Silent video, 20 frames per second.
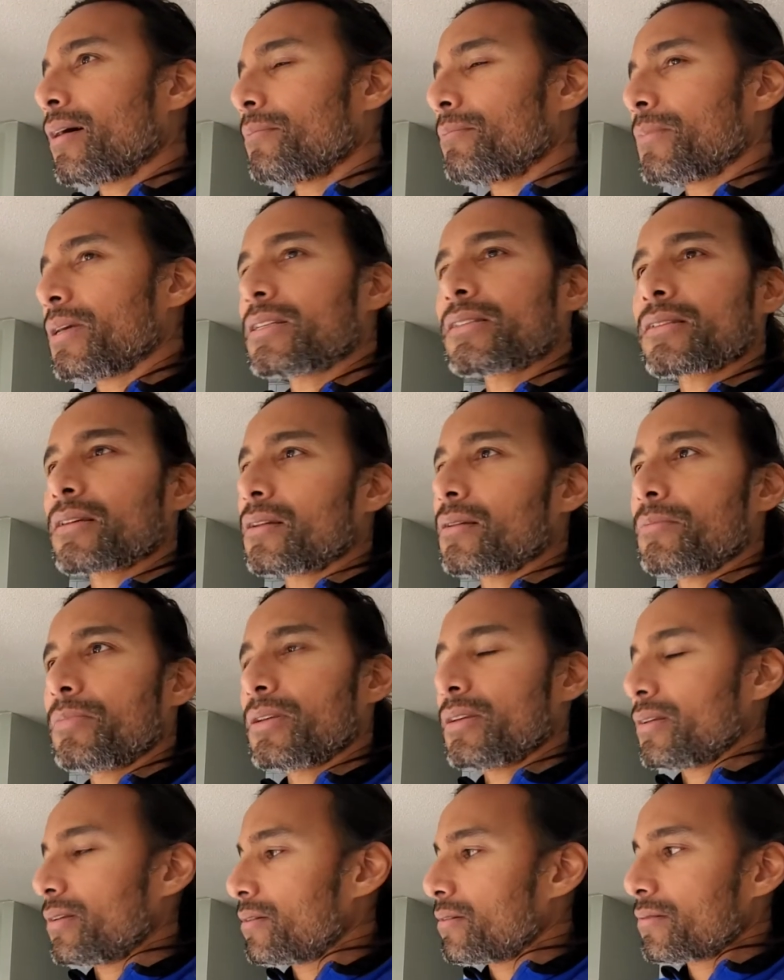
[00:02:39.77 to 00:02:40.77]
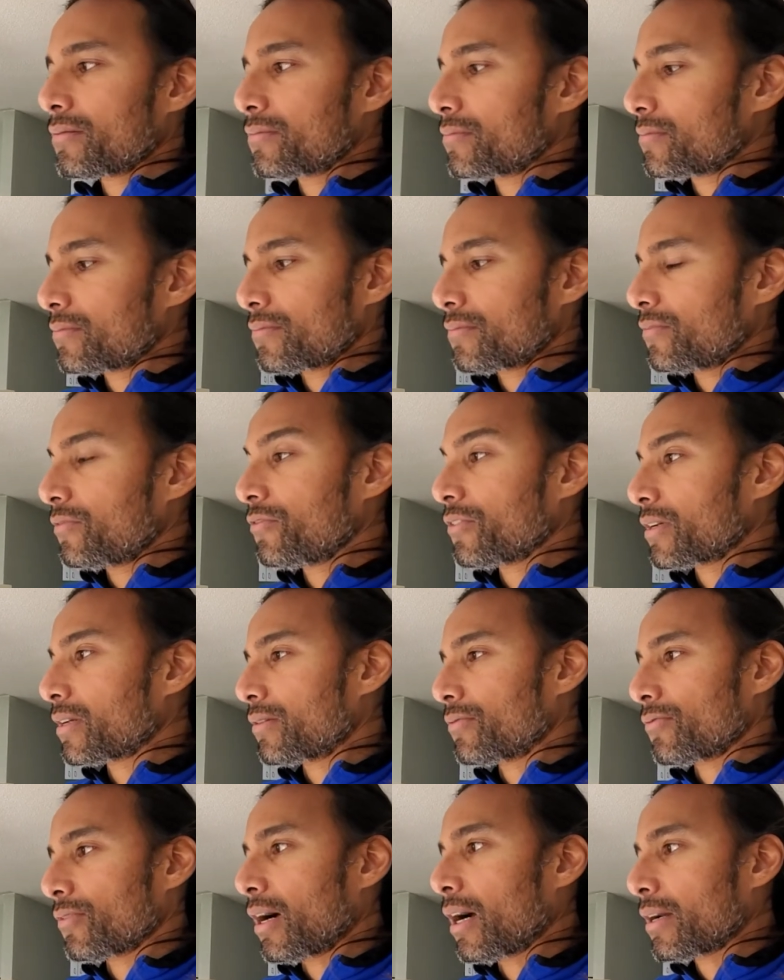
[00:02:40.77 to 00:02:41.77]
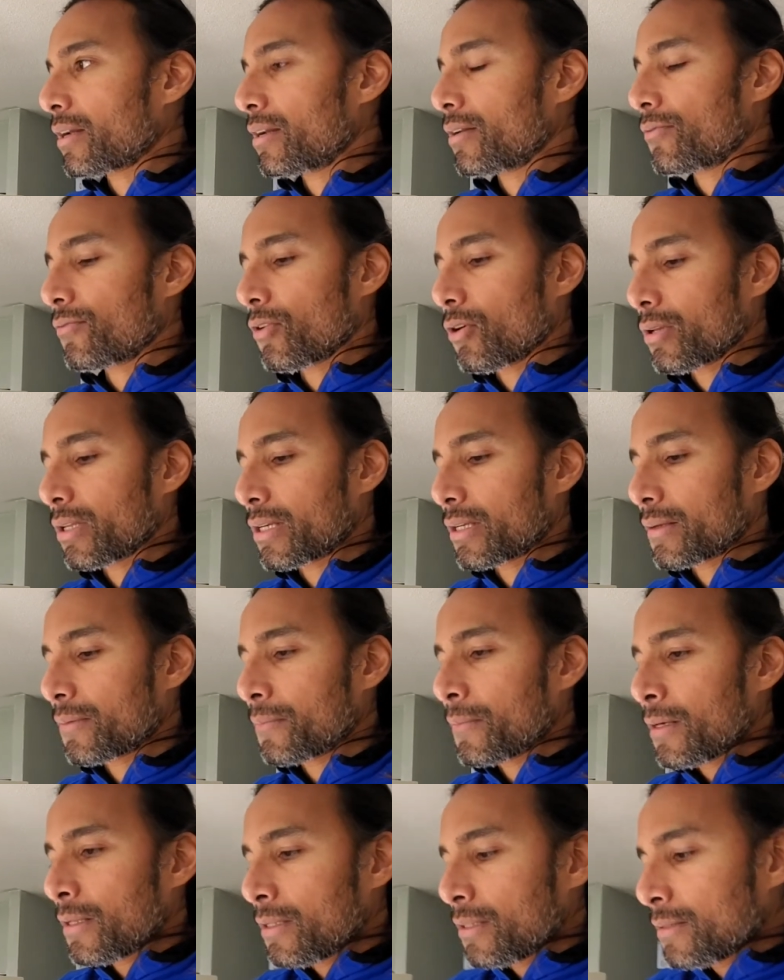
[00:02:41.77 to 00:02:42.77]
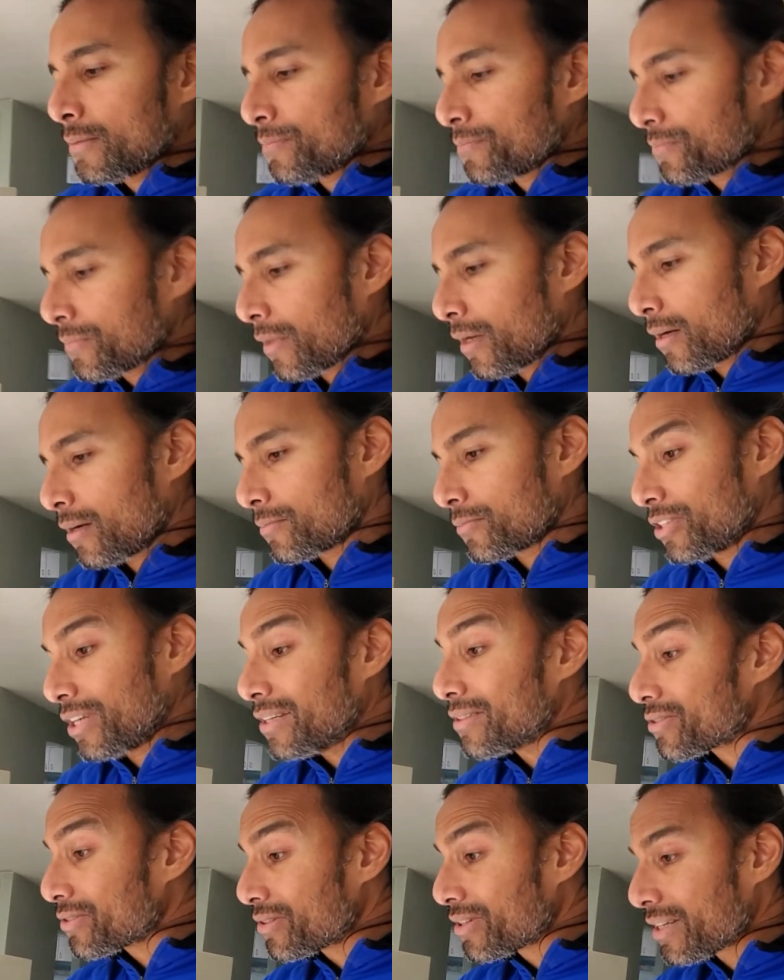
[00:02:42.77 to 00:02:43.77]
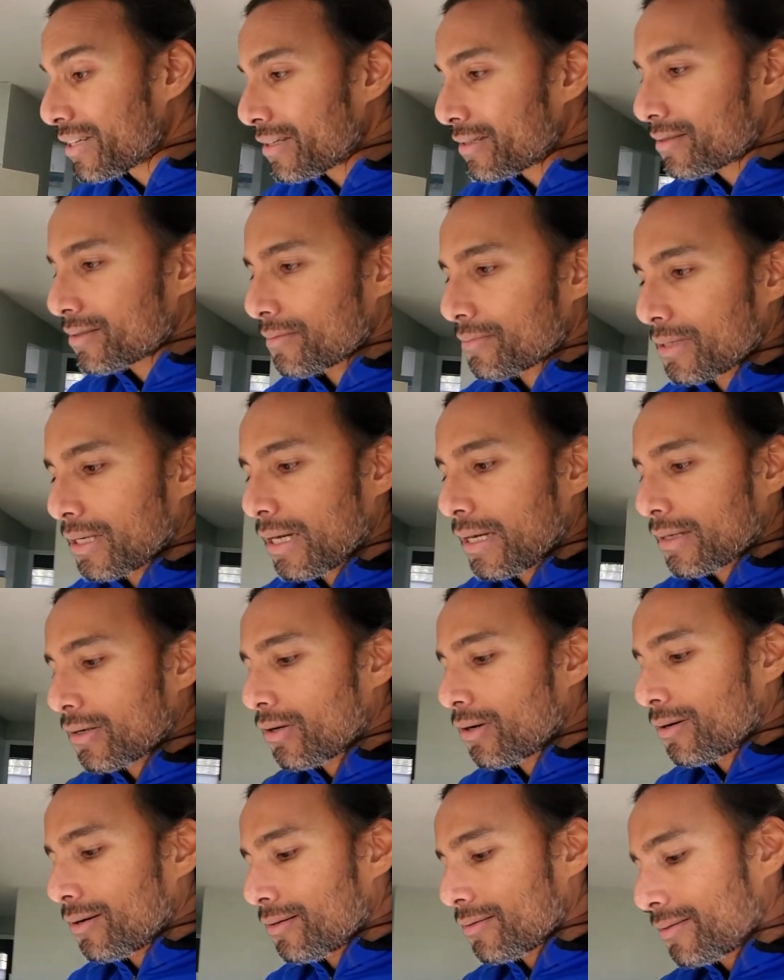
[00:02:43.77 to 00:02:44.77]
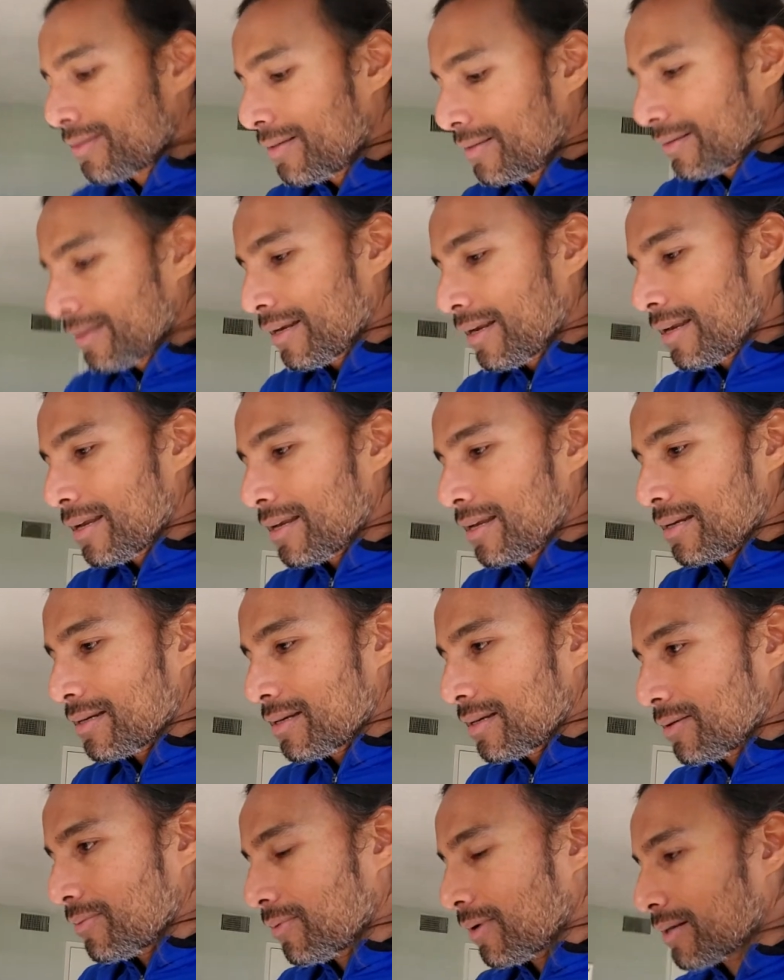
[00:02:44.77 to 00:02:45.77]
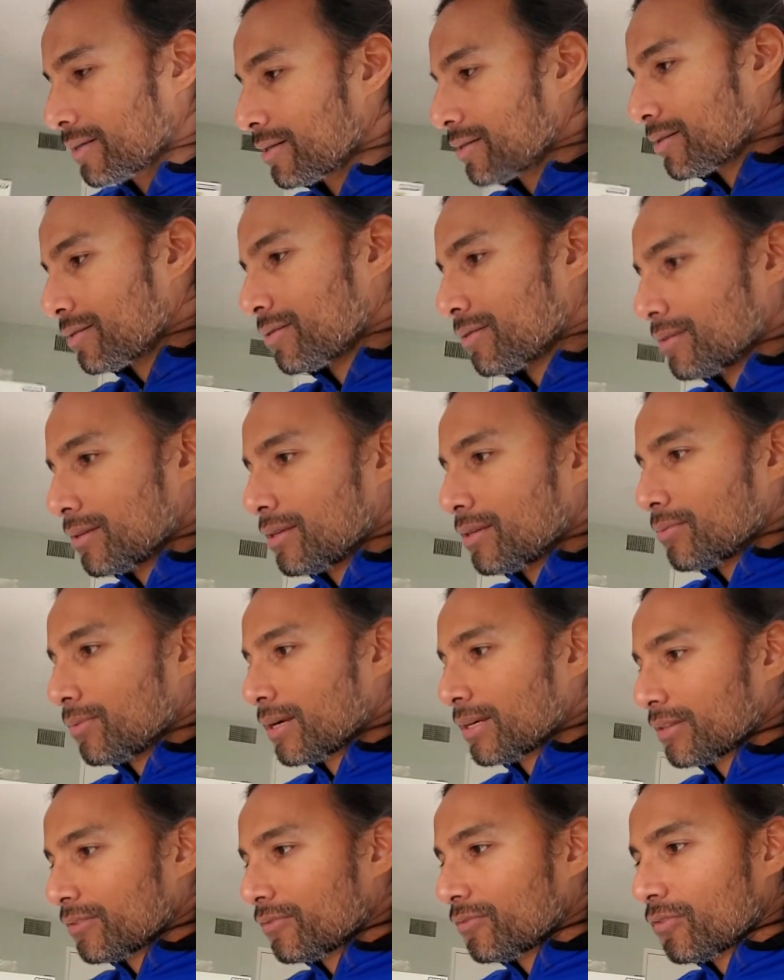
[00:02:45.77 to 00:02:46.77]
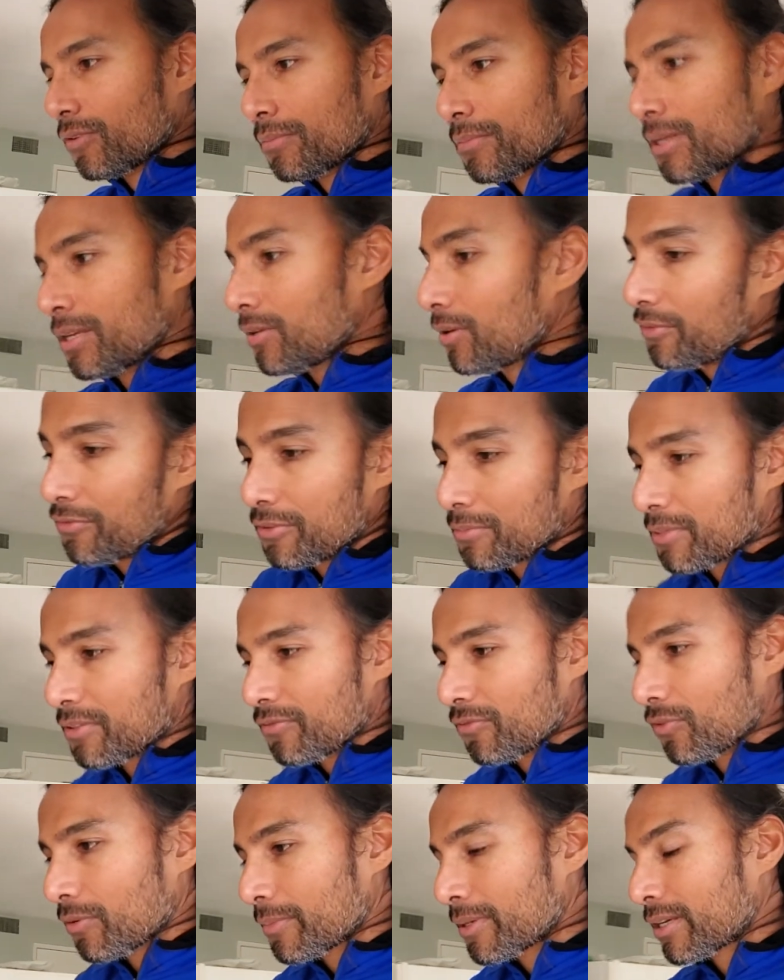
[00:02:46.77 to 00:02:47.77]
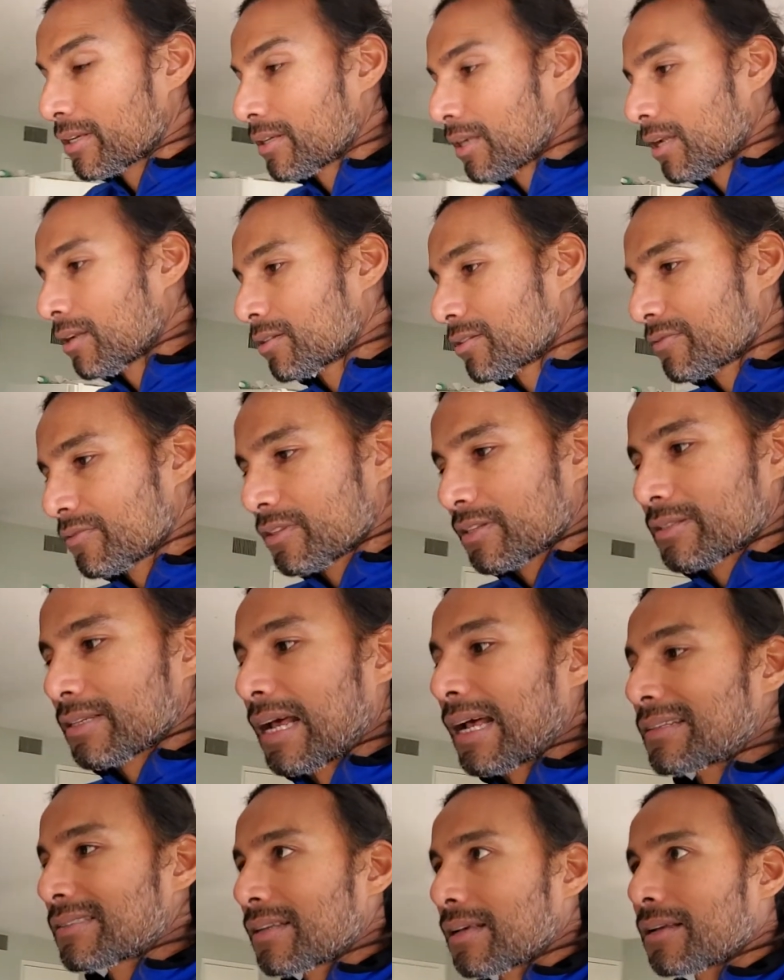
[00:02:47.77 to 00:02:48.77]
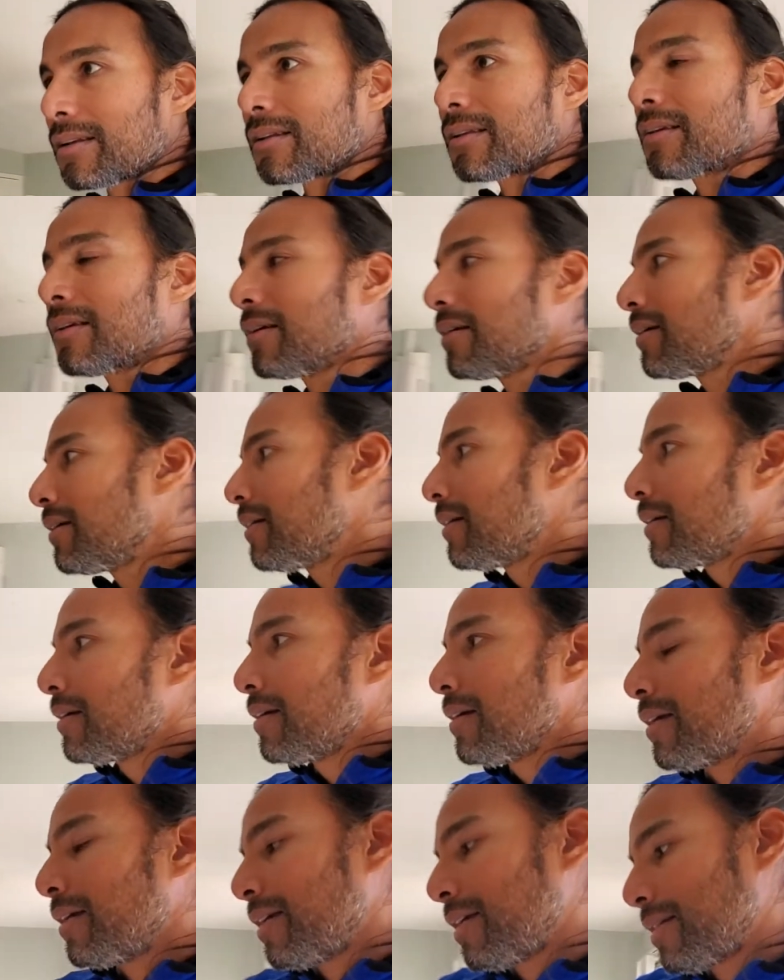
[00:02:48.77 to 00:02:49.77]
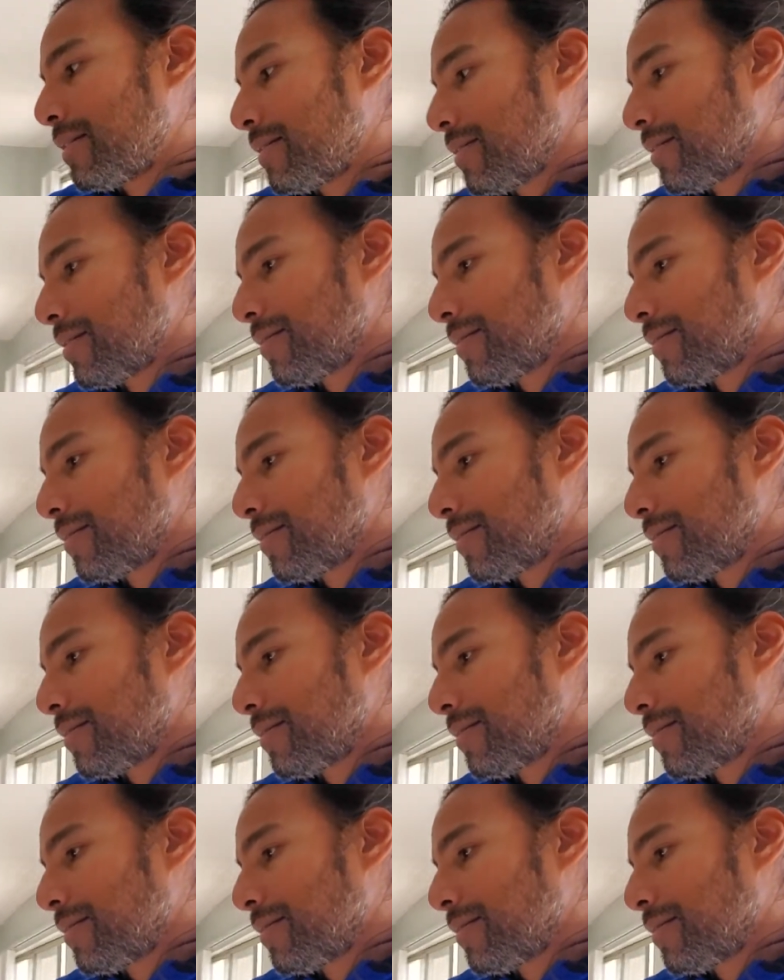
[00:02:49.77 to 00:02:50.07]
it's going to be freaking rocking and rolling. Yesterday, some guy called and he offered me $4 million for this asset, and